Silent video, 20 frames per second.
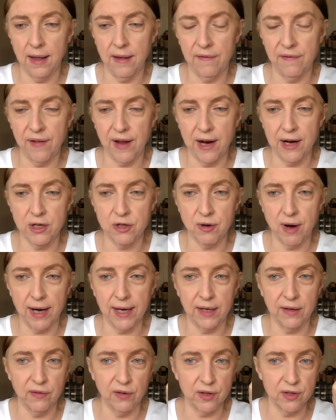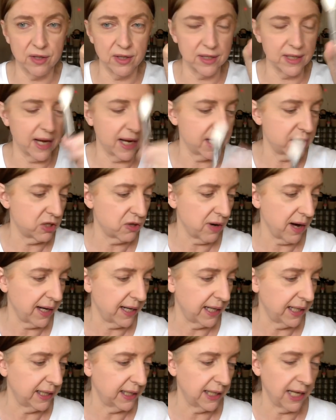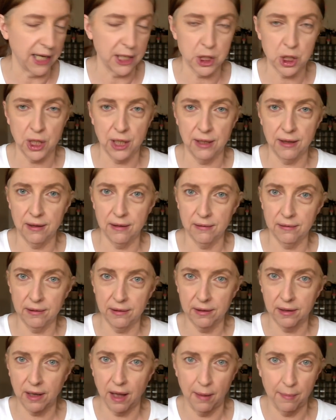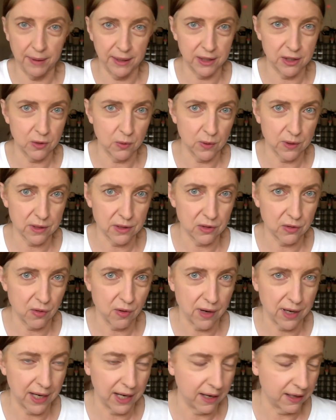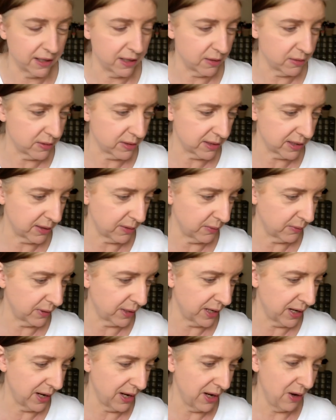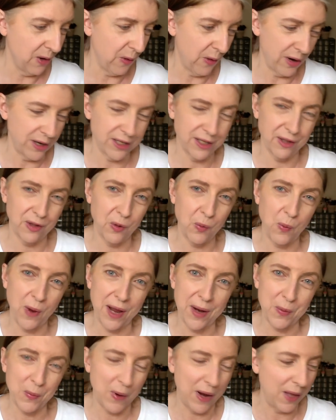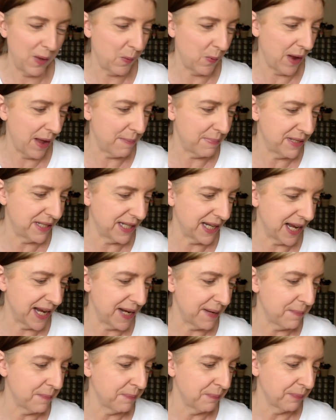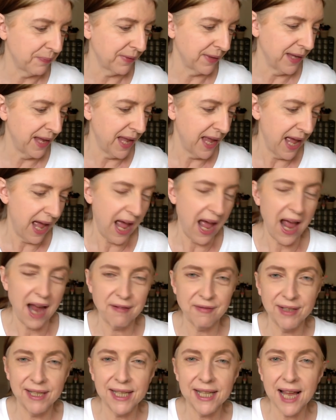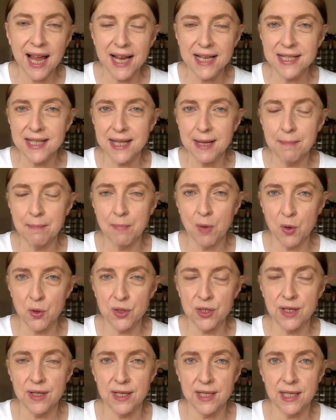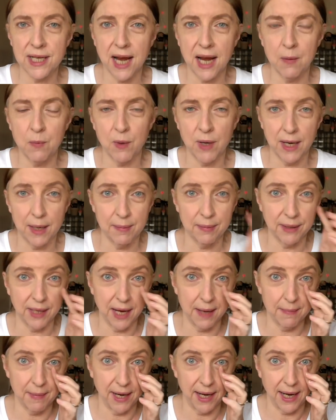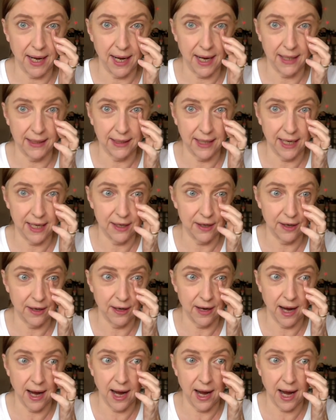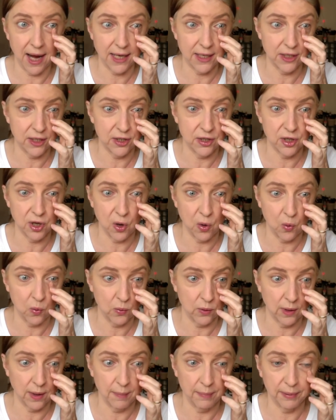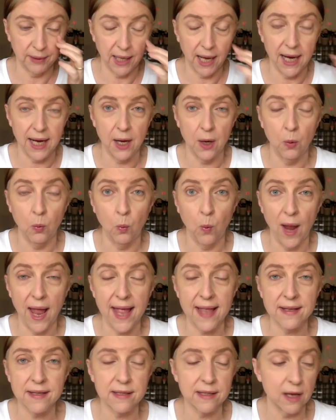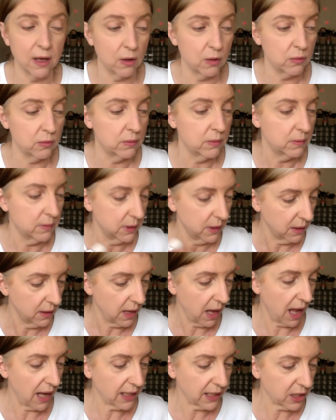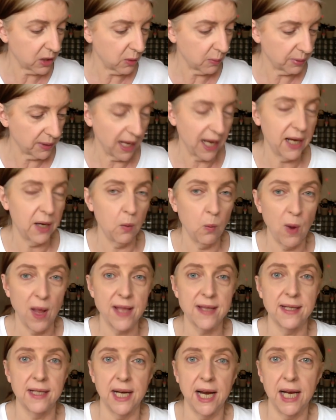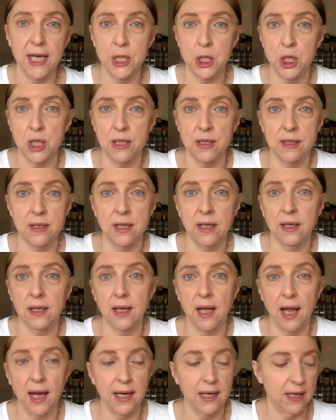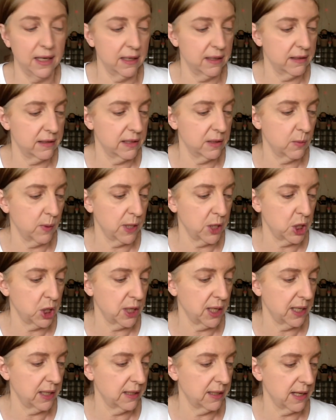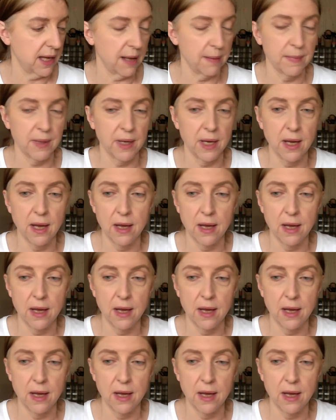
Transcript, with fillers: Fire Dragon versus Ice Dragon collection coming to a store near you soon, or to the Wet n Wild website. I realize that most of the time when I apply my highlighter, I don't apply it wet, so I'm going to apply it wet today just to kind of switch things up.